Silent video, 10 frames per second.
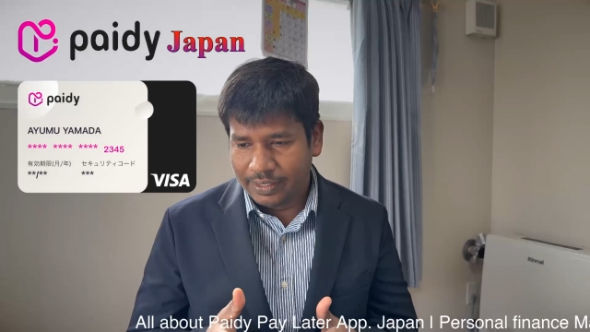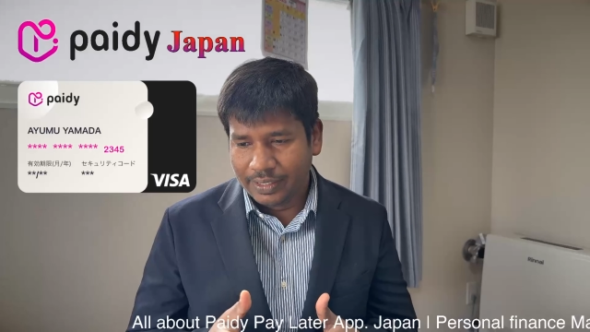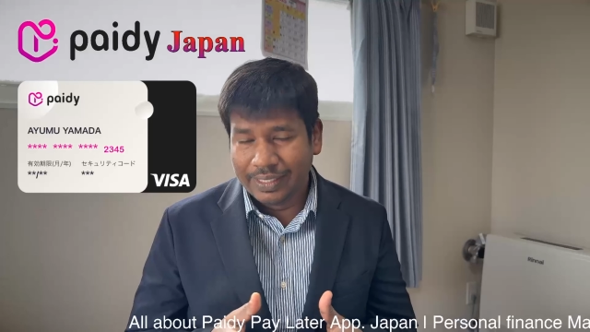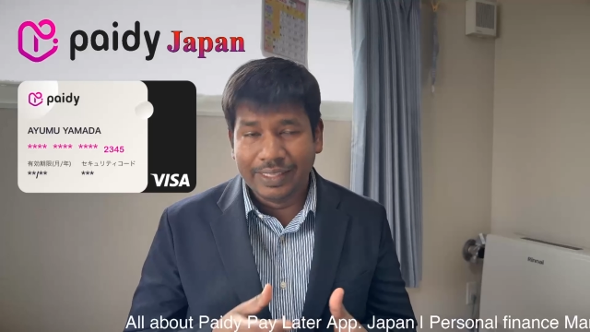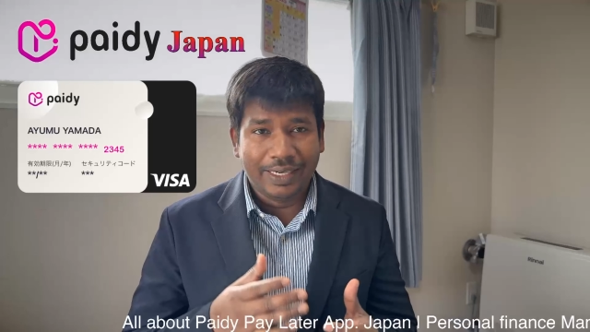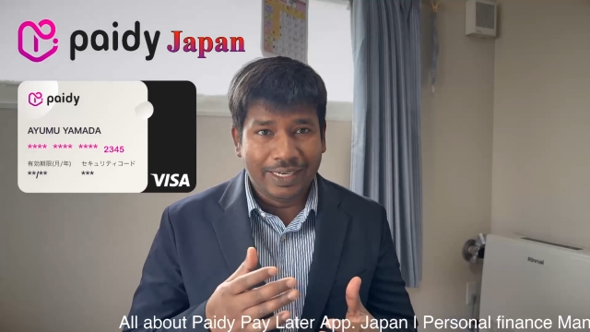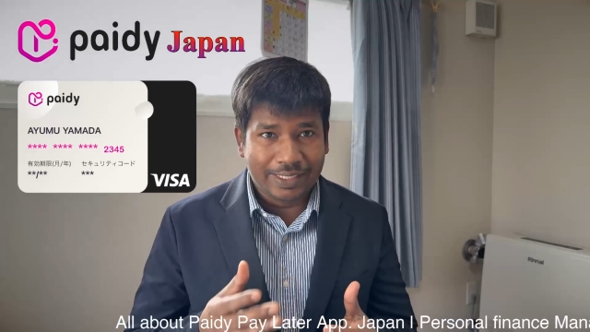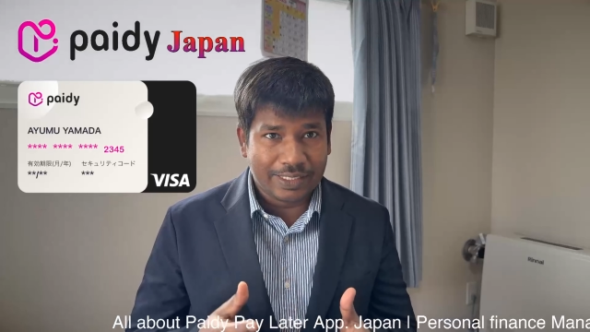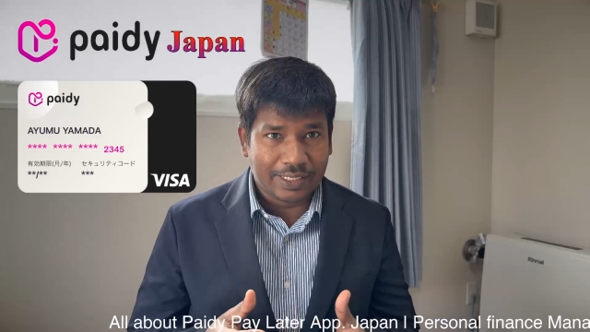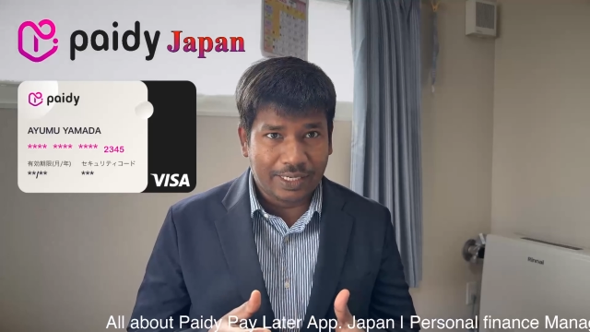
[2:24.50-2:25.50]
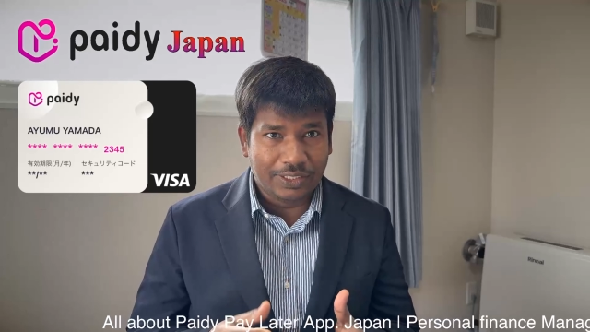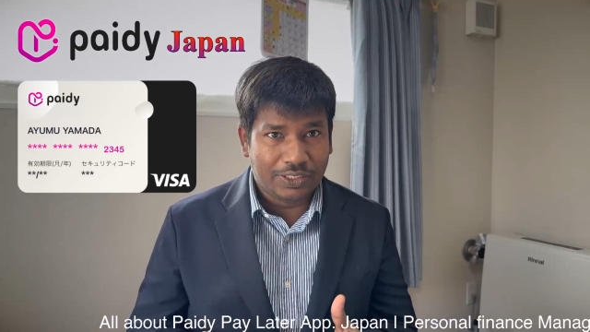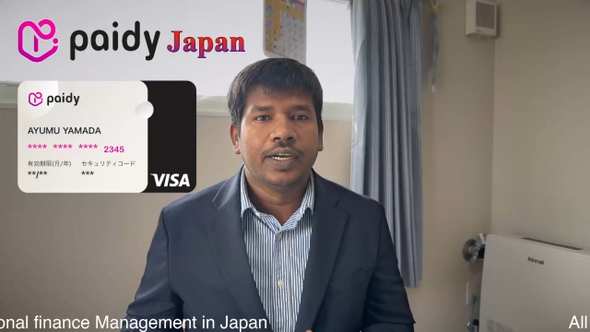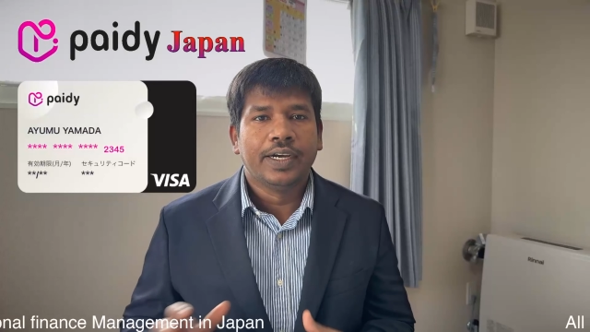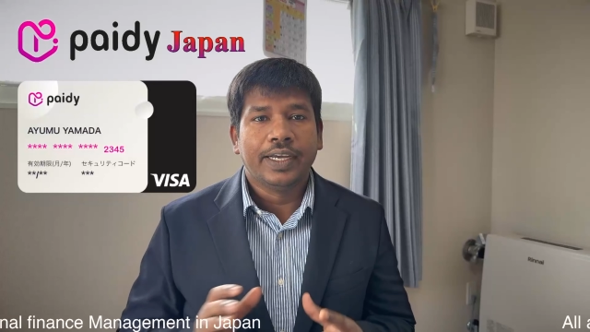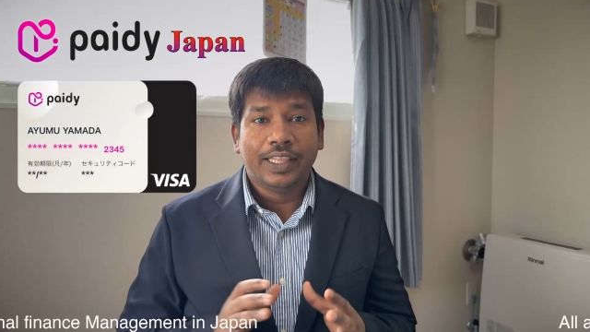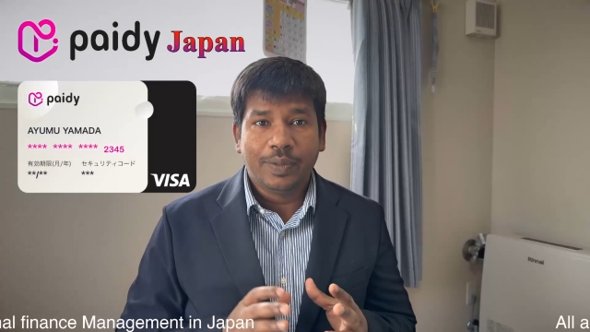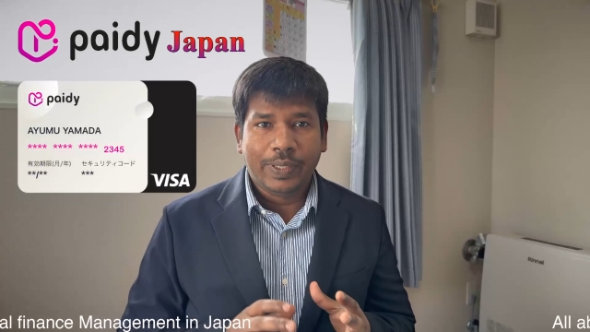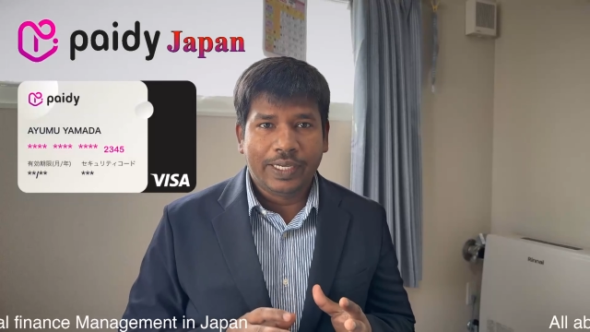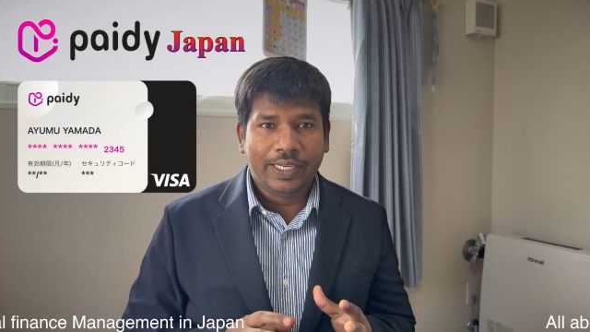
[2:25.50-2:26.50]
in the later stage. In the
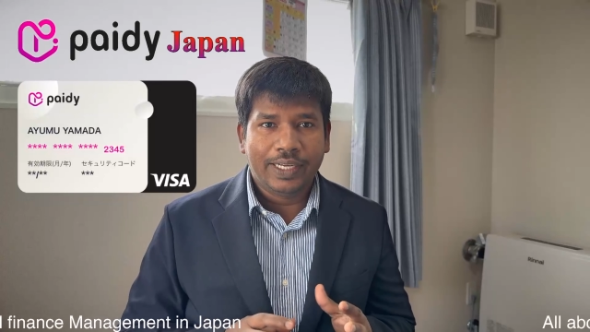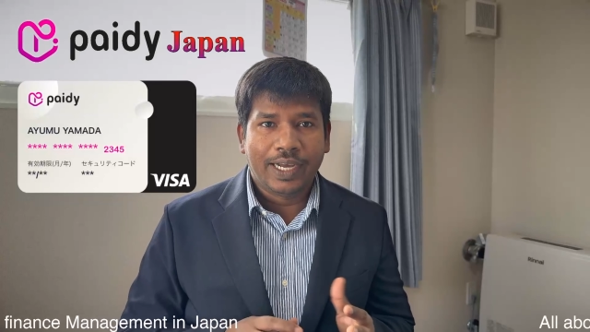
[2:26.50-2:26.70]
beginning,